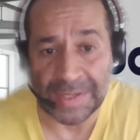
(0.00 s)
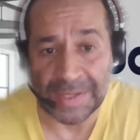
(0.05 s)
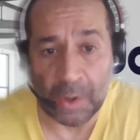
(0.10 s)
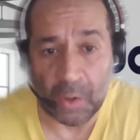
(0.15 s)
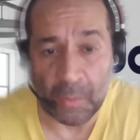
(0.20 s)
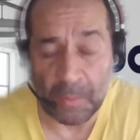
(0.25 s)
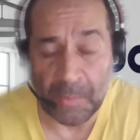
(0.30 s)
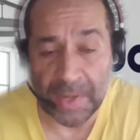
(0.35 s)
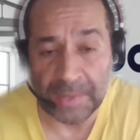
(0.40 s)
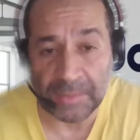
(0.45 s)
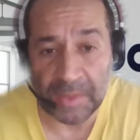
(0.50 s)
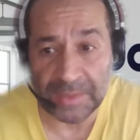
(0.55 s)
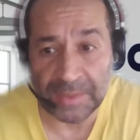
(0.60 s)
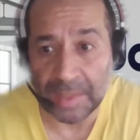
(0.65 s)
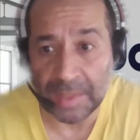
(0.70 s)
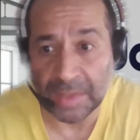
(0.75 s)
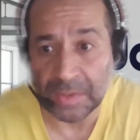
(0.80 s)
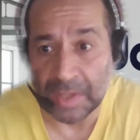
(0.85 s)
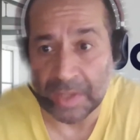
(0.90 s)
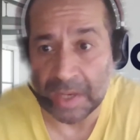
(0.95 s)
metrics that
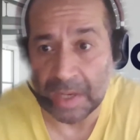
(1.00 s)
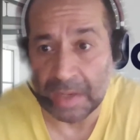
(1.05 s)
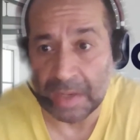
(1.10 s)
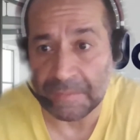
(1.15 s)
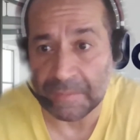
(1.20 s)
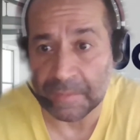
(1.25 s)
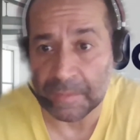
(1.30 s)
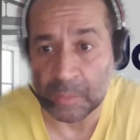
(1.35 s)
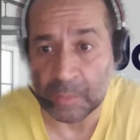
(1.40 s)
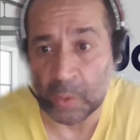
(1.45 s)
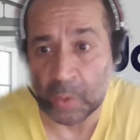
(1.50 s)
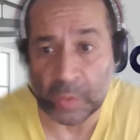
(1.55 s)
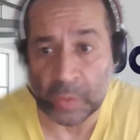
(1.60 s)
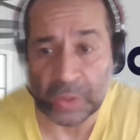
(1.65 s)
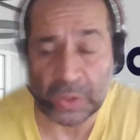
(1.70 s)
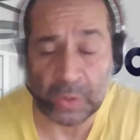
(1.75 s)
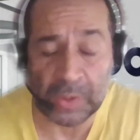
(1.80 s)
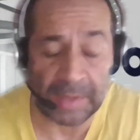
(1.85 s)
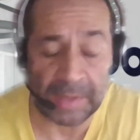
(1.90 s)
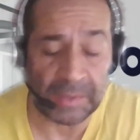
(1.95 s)
you have, or you
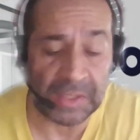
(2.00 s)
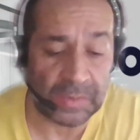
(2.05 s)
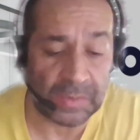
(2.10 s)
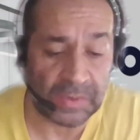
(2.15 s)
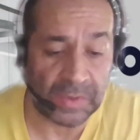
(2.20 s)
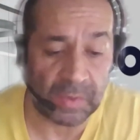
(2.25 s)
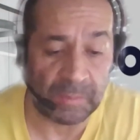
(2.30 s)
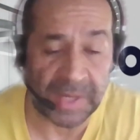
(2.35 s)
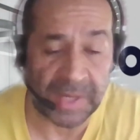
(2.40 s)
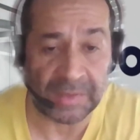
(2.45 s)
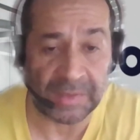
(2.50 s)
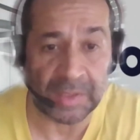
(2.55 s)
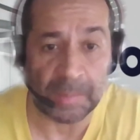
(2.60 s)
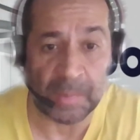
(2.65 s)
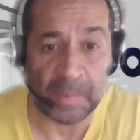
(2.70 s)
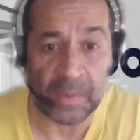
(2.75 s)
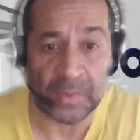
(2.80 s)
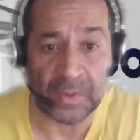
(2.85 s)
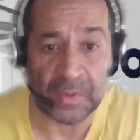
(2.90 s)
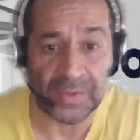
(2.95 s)
can use a Vertical Pod
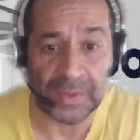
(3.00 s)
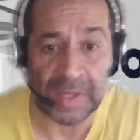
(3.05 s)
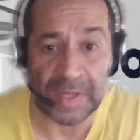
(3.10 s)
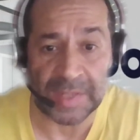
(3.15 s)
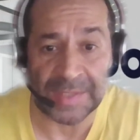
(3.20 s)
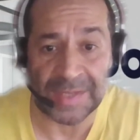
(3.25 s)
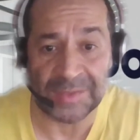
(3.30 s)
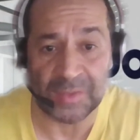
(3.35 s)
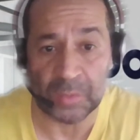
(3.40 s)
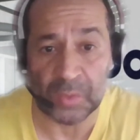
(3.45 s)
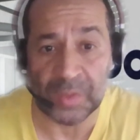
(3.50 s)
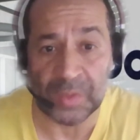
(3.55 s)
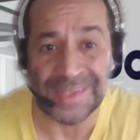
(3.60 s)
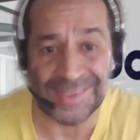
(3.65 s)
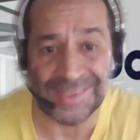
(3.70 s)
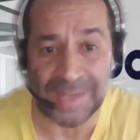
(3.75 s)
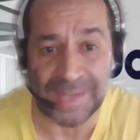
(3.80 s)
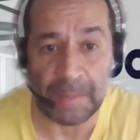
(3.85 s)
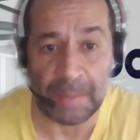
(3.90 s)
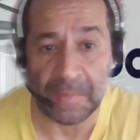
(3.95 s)
Autoscaler just to do the
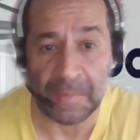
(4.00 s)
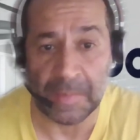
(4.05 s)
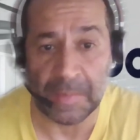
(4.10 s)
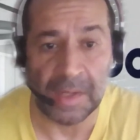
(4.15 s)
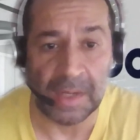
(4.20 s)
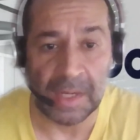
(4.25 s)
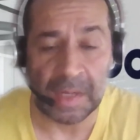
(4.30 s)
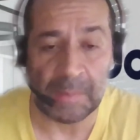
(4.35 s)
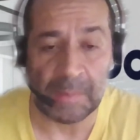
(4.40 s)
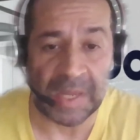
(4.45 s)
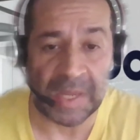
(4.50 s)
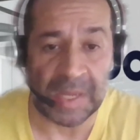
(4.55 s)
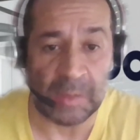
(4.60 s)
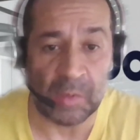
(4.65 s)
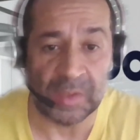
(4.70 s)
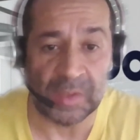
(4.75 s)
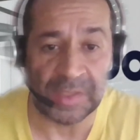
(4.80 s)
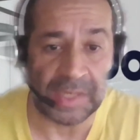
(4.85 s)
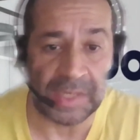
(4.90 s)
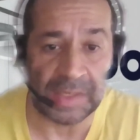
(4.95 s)
same, and it
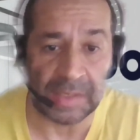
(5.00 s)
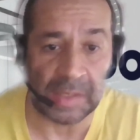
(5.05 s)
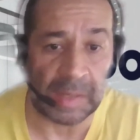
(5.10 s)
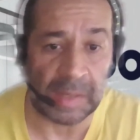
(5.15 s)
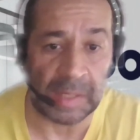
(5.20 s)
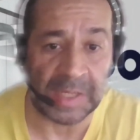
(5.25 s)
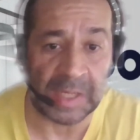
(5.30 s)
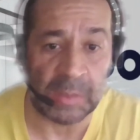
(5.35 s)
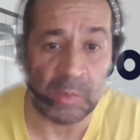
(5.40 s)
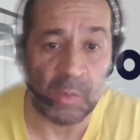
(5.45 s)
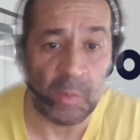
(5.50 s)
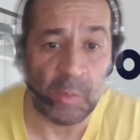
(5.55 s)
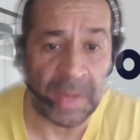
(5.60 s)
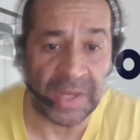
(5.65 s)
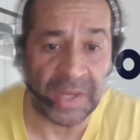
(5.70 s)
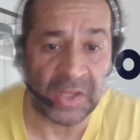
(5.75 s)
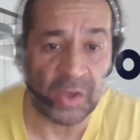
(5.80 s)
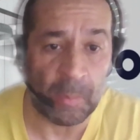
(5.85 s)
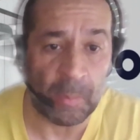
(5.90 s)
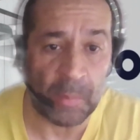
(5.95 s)
will make your
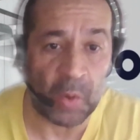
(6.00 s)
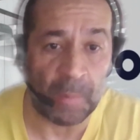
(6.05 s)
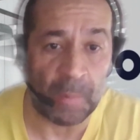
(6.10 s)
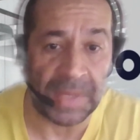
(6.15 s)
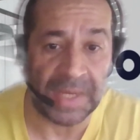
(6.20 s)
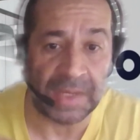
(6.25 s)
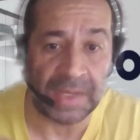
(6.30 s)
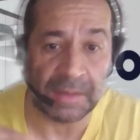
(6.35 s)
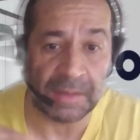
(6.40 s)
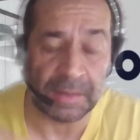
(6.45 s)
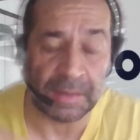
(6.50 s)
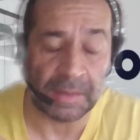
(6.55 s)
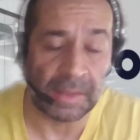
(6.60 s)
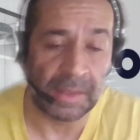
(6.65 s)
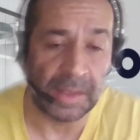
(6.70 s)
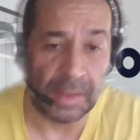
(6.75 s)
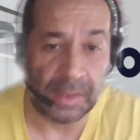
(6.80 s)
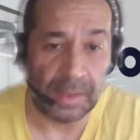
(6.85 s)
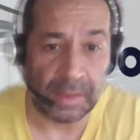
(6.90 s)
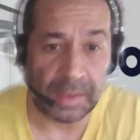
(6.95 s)
pod bigger.
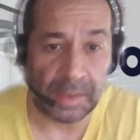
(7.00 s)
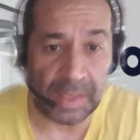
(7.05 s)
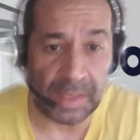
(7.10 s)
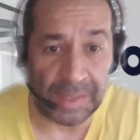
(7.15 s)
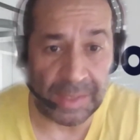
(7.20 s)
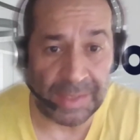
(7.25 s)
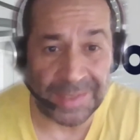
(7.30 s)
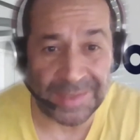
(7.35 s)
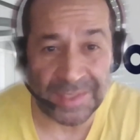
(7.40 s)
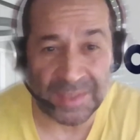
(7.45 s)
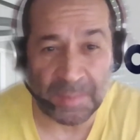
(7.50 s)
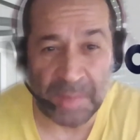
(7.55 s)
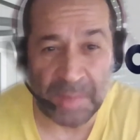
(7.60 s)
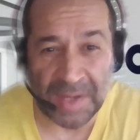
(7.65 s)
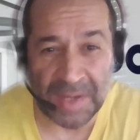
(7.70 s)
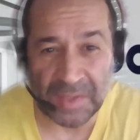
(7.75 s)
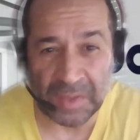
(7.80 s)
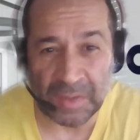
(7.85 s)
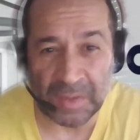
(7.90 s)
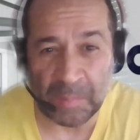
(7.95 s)
In latest version
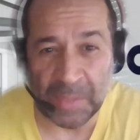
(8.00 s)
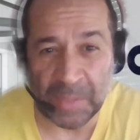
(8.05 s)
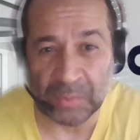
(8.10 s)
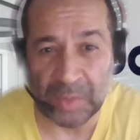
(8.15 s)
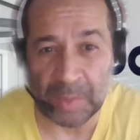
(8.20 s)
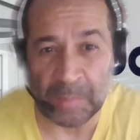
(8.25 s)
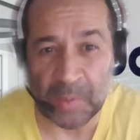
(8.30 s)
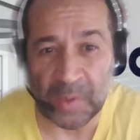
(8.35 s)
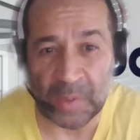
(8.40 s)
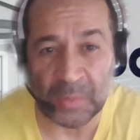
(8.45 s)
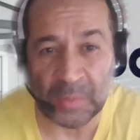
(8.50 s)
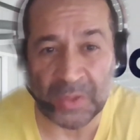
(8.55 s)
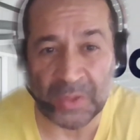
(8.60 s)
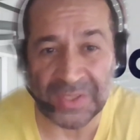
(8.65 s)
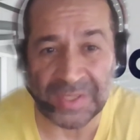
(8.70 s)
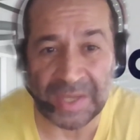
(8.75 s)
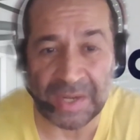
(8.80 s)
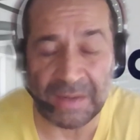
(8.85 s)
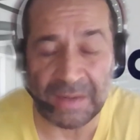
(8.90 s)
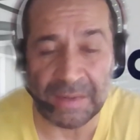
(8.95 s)
of Virtual Pod
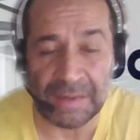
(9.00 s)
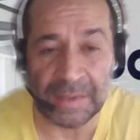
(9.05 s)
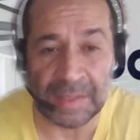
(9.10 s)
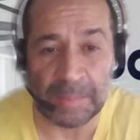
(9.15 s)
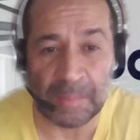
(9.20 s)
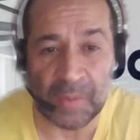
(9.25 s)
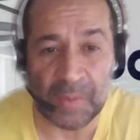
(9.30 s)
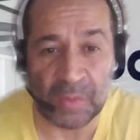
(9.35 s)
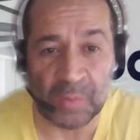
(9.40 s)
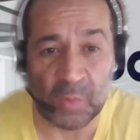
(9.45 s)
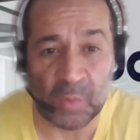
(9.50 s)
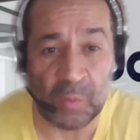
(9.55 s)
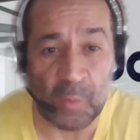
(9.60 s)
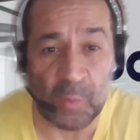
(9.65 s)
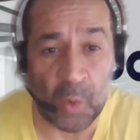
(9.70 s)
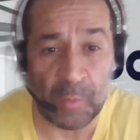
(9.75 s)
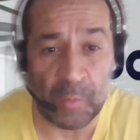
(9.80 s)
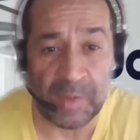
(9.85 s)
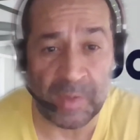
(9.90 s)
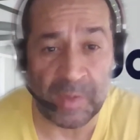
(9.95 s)
Autoscaler, the pod won't
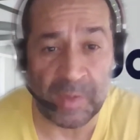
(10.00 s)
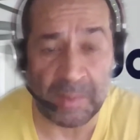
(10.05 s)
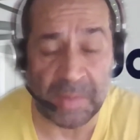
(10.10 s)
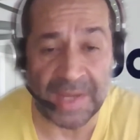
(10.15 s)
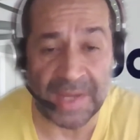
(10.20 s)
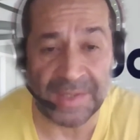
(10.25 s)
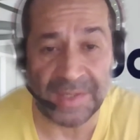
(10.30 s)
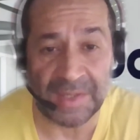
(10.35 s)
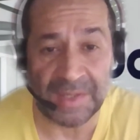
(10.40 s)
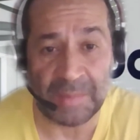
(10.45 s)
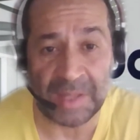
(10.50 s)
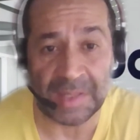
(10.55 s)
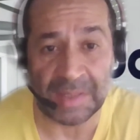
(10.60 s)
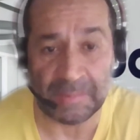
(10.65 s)
be replaced, but